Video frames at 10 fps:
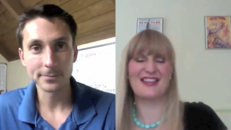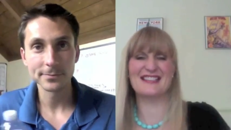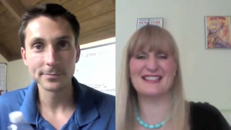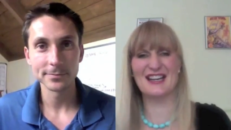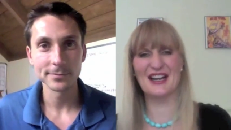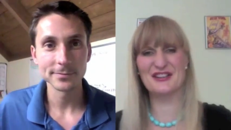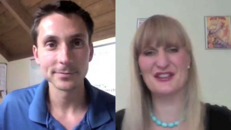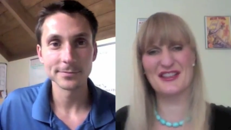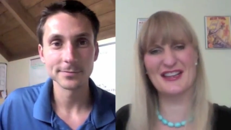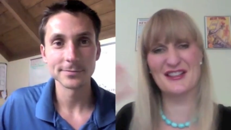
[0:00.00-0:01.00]
Speaker 1: that's it. I
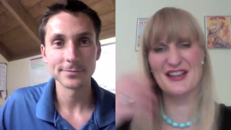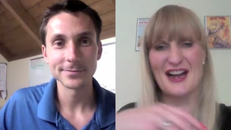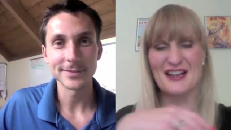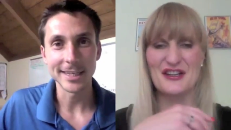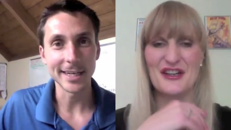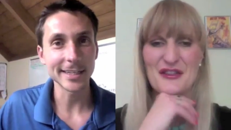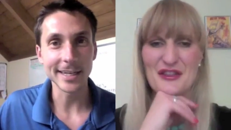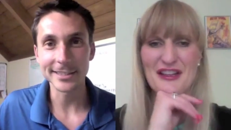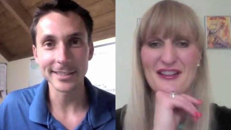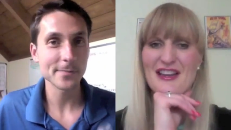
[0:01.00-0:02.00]
could think of the icon. I, I
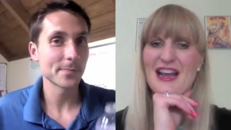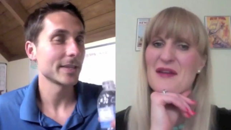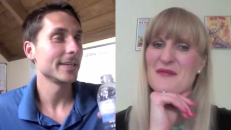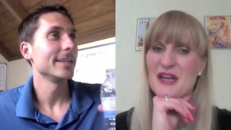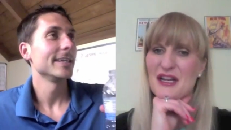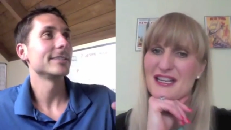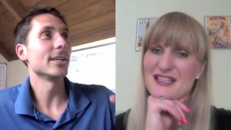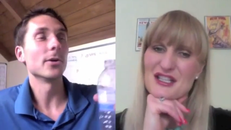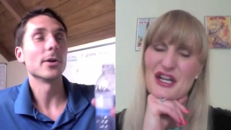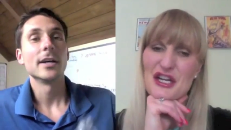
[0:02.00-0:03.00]
gotcha.
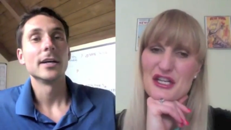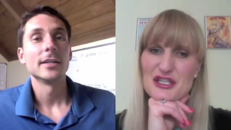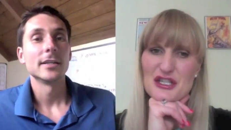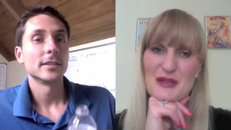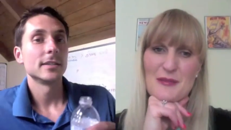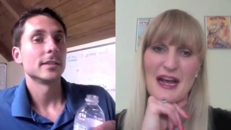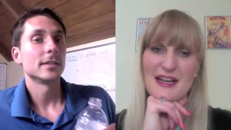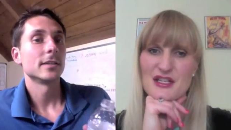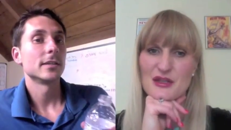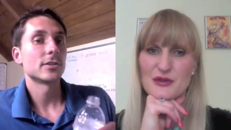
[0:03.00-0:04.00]
So, so you do the
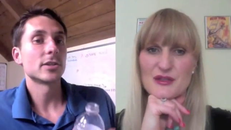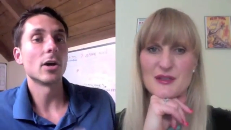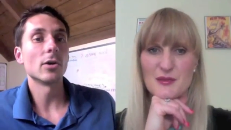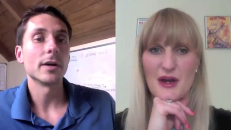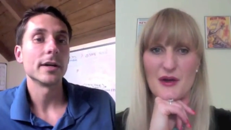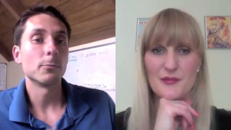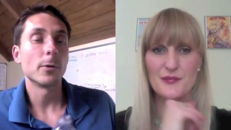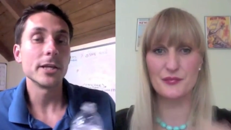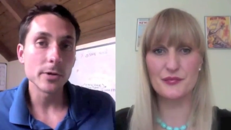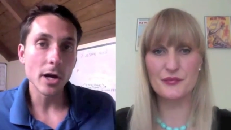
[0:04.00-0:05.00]
paid tools. So well.
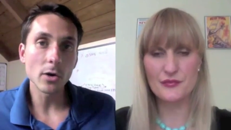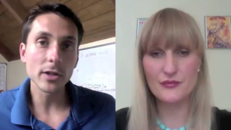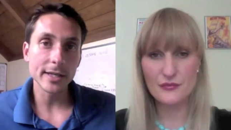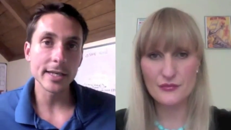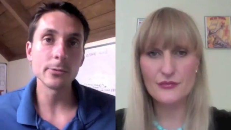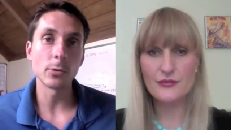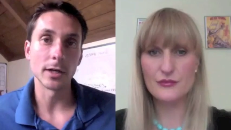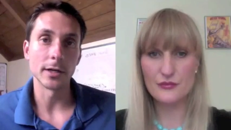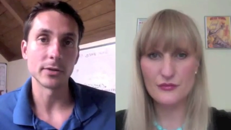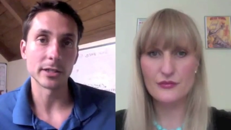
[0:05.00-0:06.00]
Speaker 2: when you know the
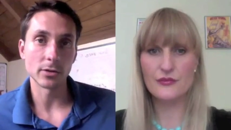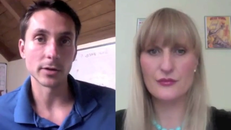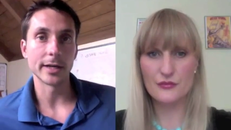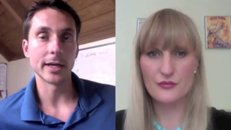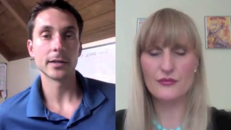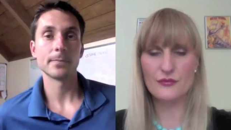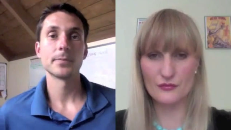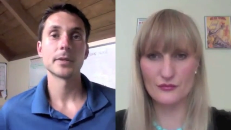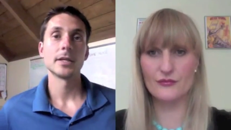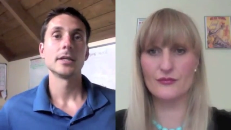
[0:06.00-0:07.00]
keyword, Victoria,
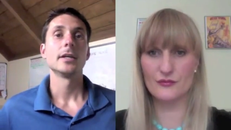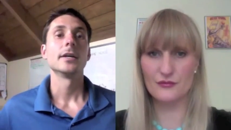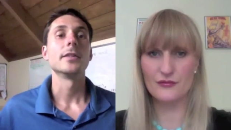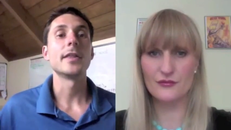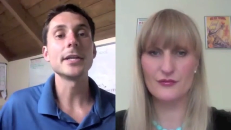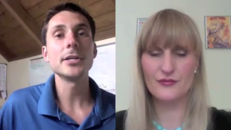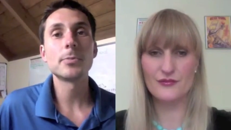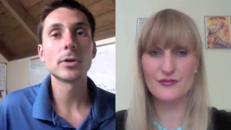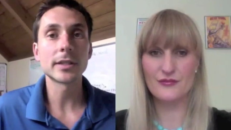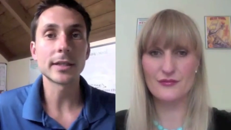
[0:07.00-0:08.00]
mm -hmm. then you
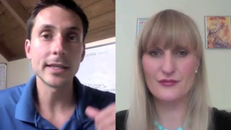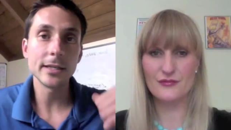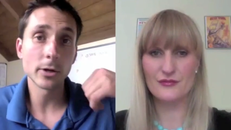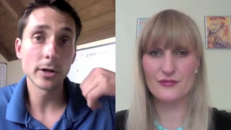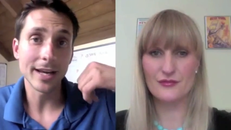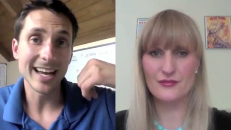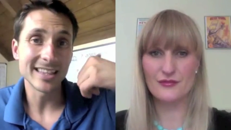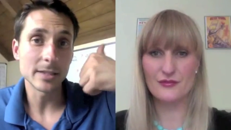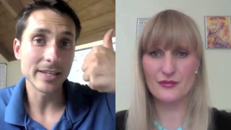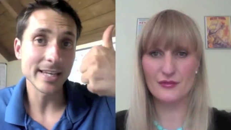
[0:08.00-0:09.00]
put the keyword
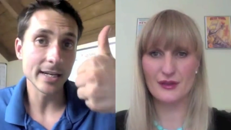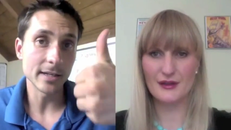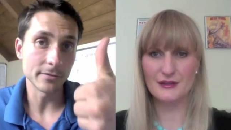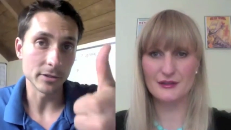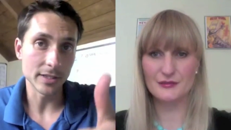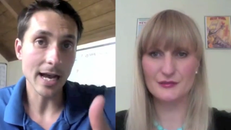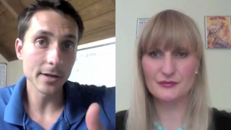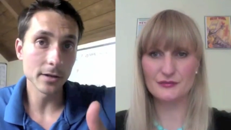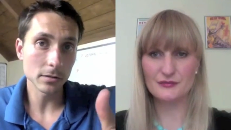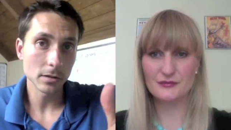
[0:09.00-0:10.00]
at the beginning of your
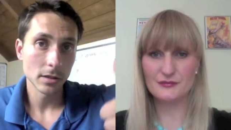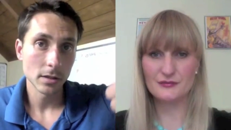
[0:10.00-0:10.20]
title,